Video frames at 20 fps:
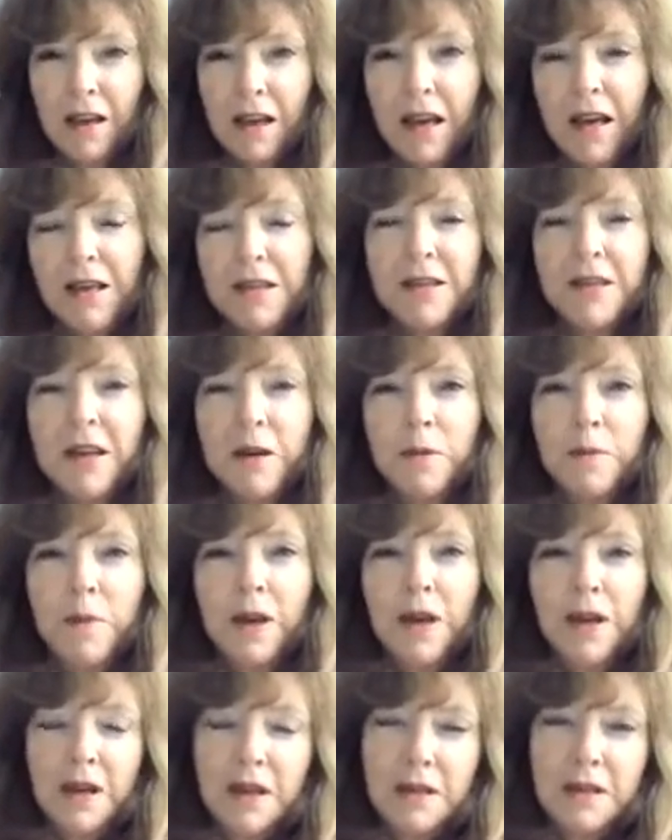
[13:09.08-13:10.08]

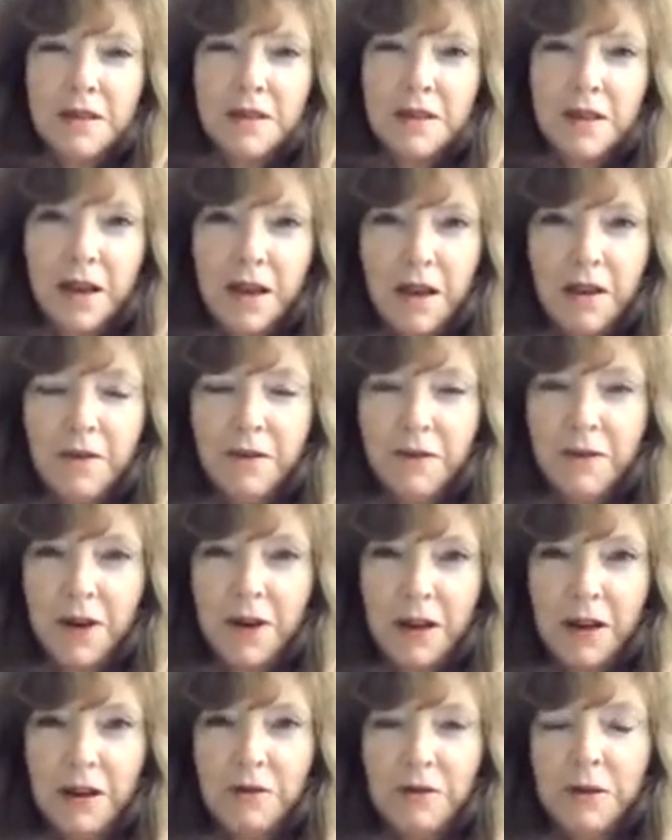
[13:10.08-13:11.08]
ESM is a
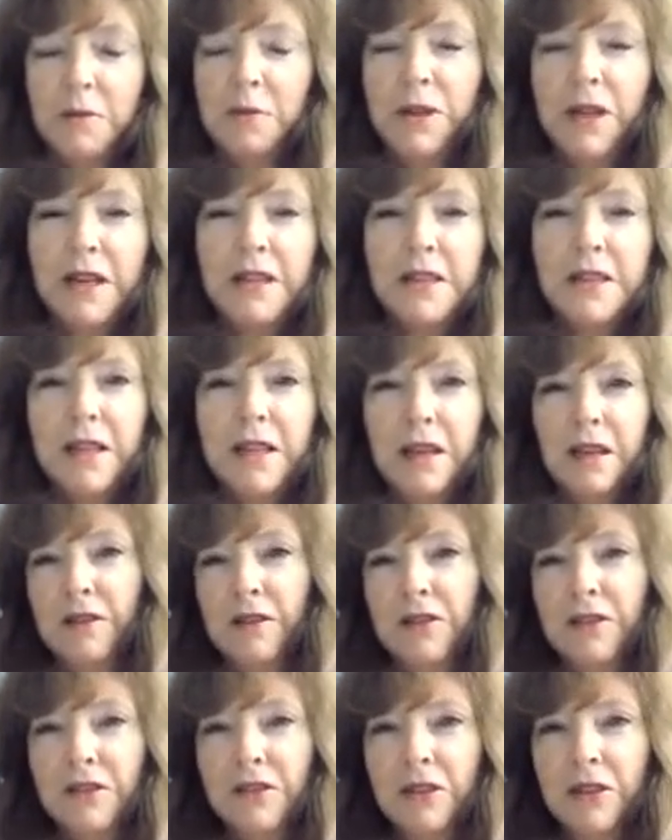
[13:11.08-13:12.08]
fund
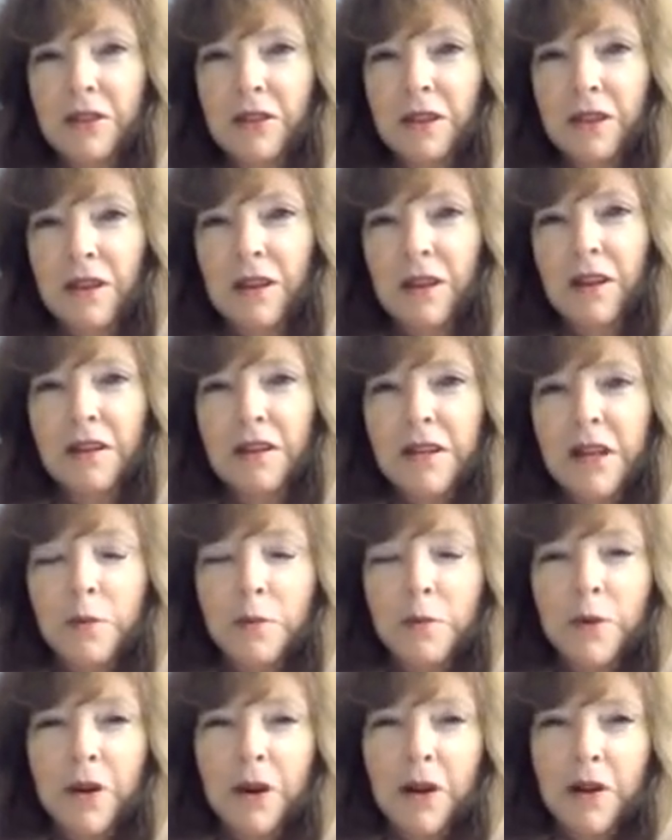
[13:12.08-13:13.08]
replacing certain
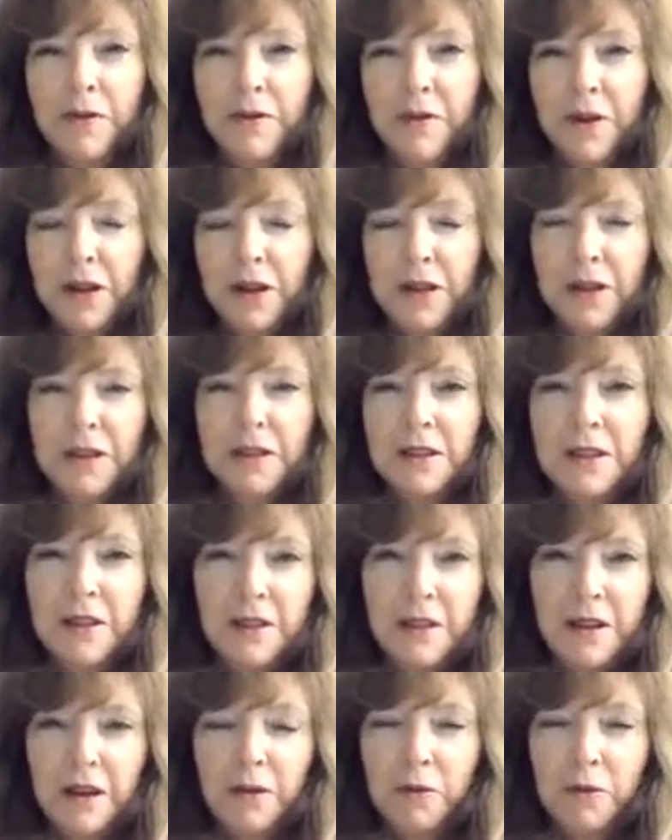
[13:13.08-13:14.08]
temporary funds
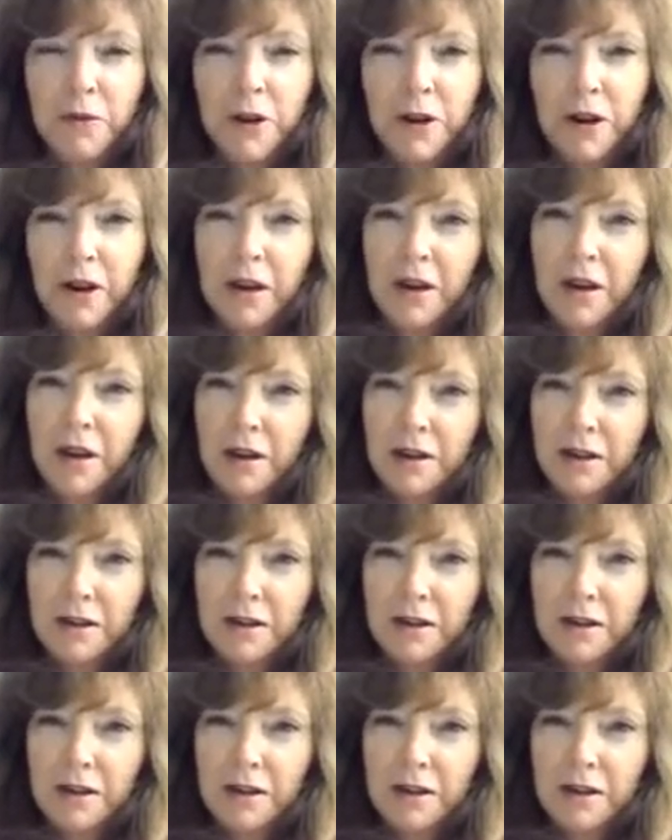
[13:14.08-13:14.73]
that were